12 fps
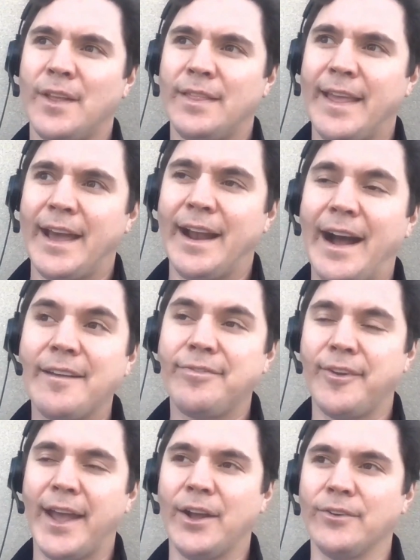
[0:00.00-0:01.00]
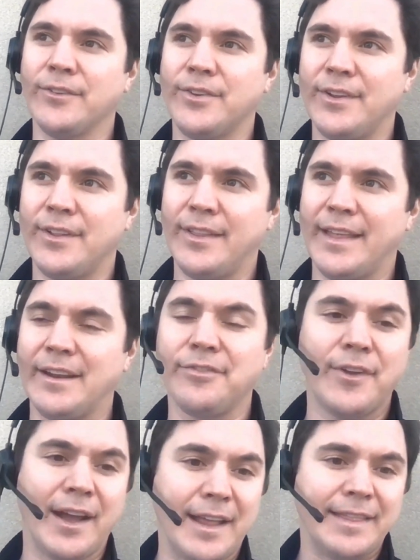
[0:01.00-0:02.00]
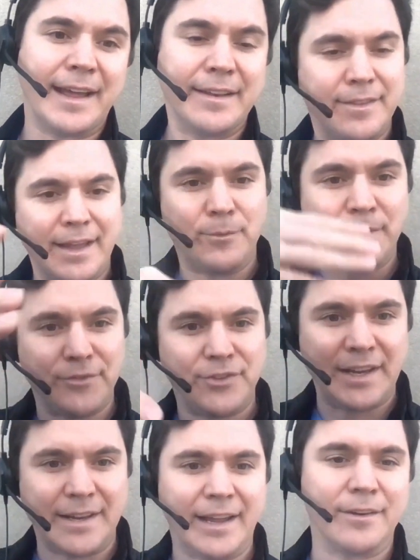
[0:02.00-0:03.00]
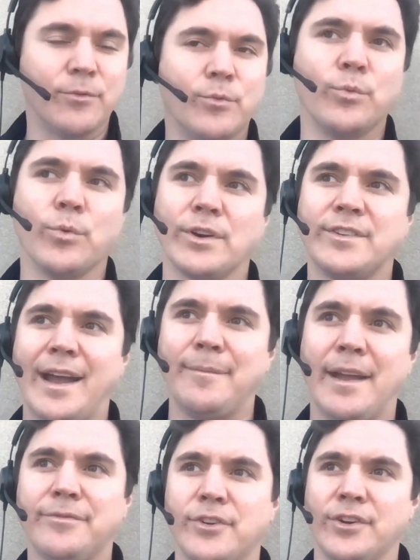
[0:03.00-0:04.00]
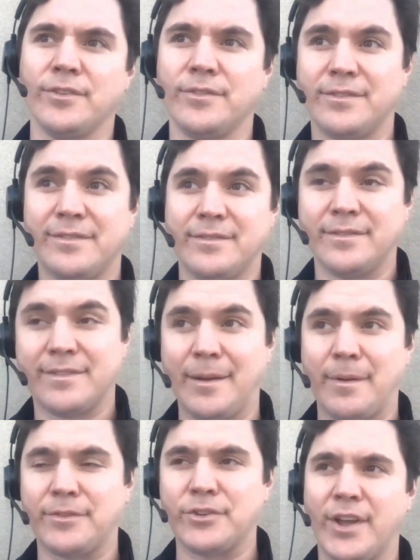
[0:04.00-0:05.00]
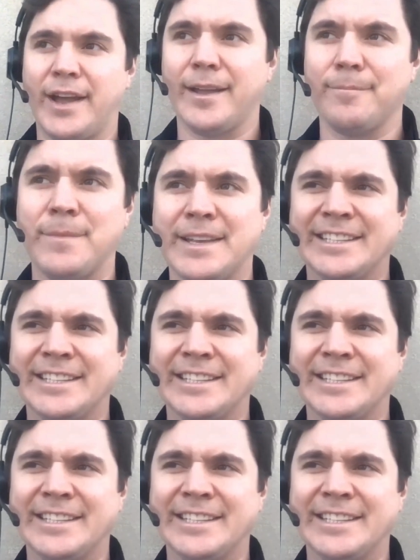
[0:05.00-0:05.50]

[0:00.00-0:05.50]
that I found that if I, that that we've seen kind of work time after time after time